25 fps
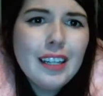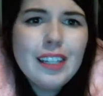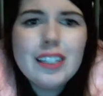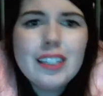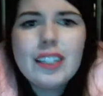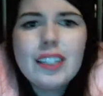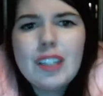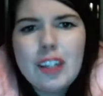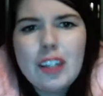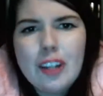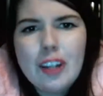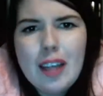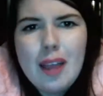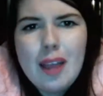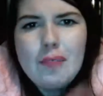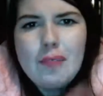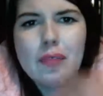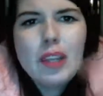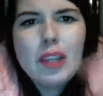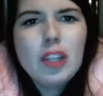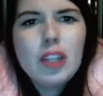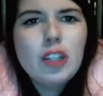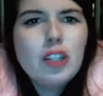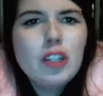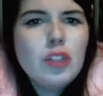So here I am,
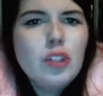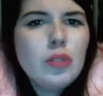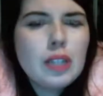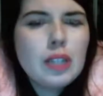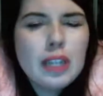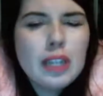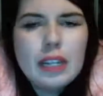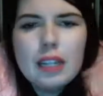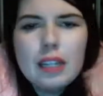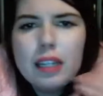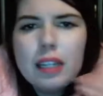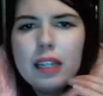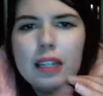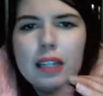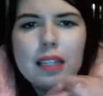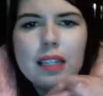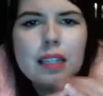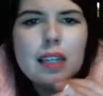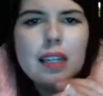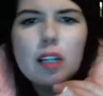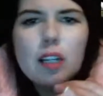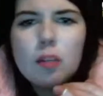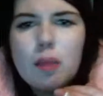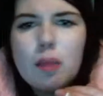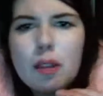new kid,
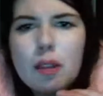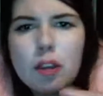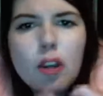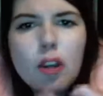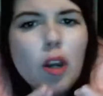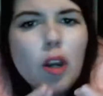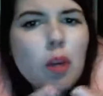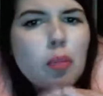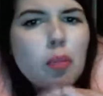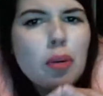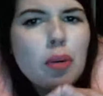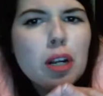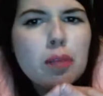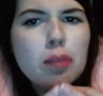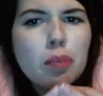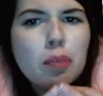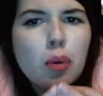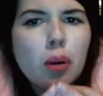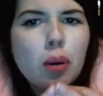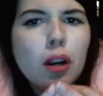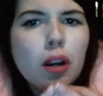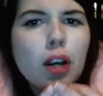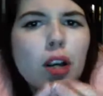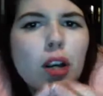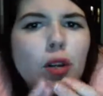single mother, pretty
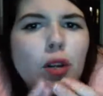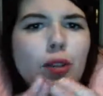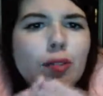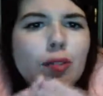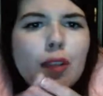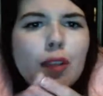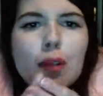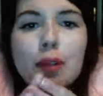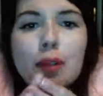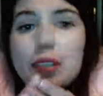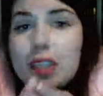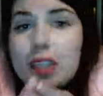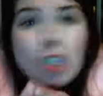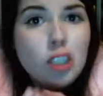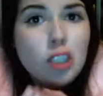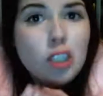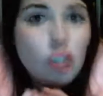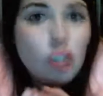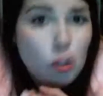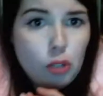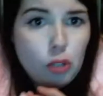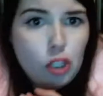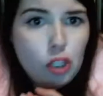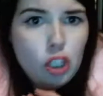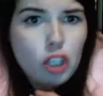poor, whose family
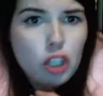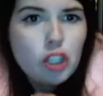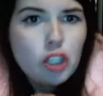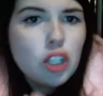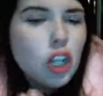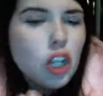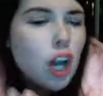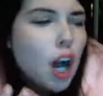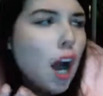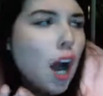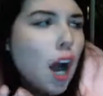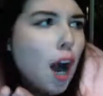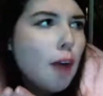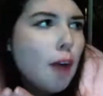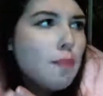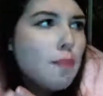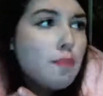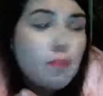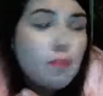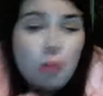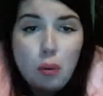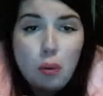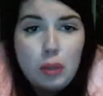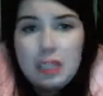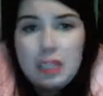didn't go to church.
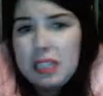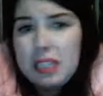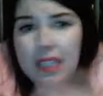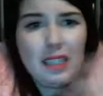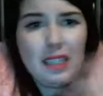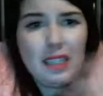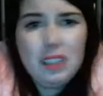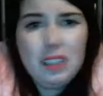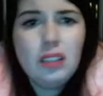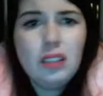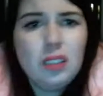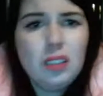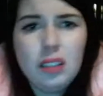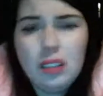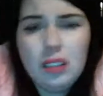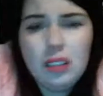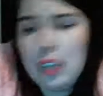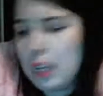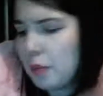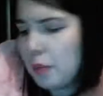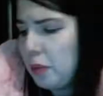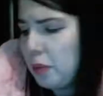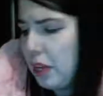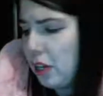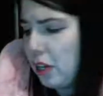Boys still didn't
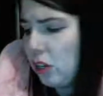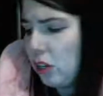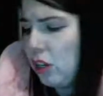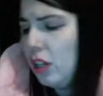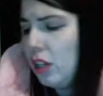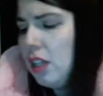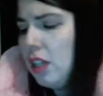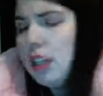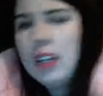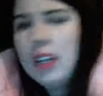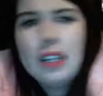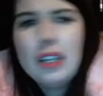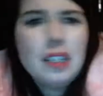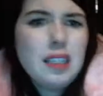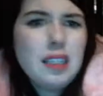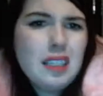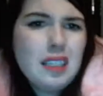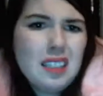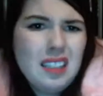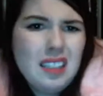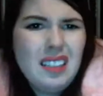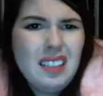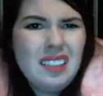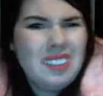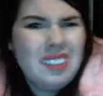like me at all.
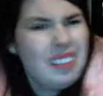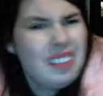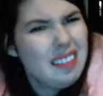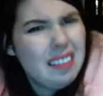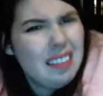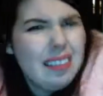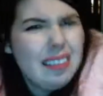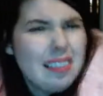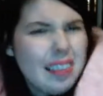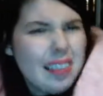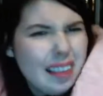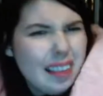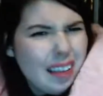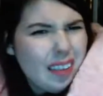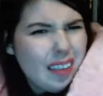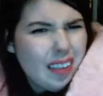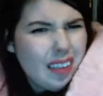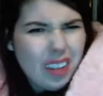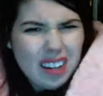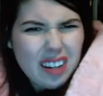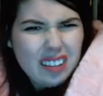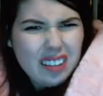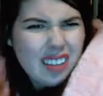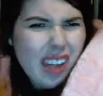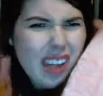Still
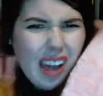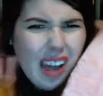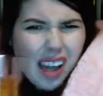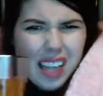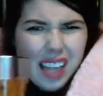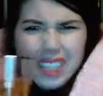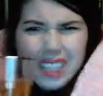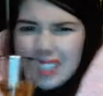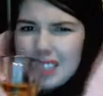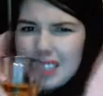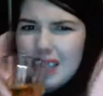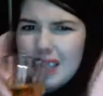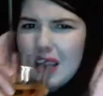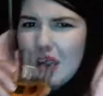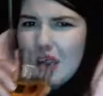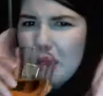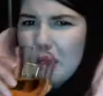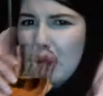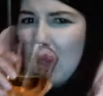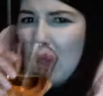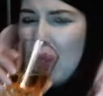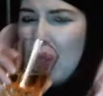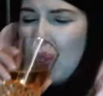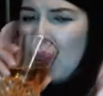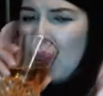their loss.